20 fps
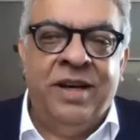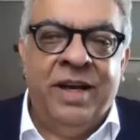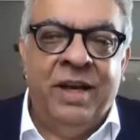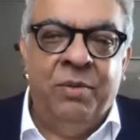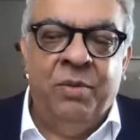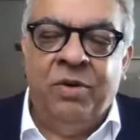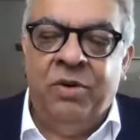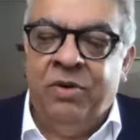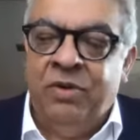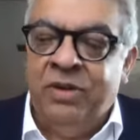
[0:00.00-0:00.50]
I
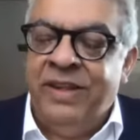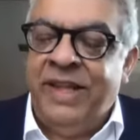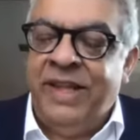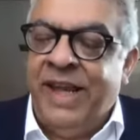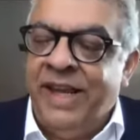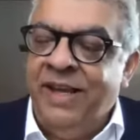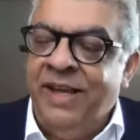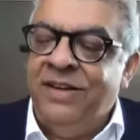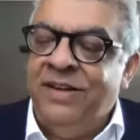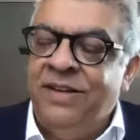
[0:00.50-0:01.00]
want to
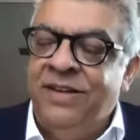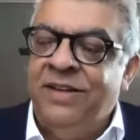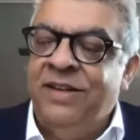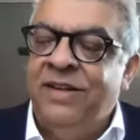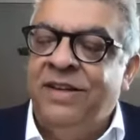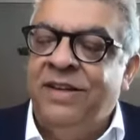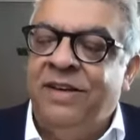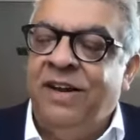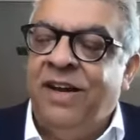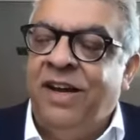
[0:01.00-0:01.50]
thank
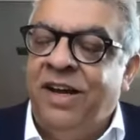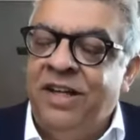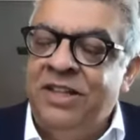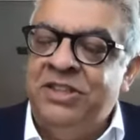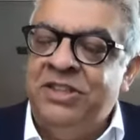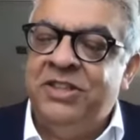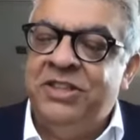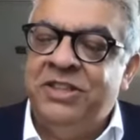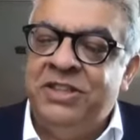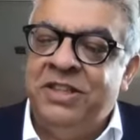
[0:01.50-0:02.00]
Raj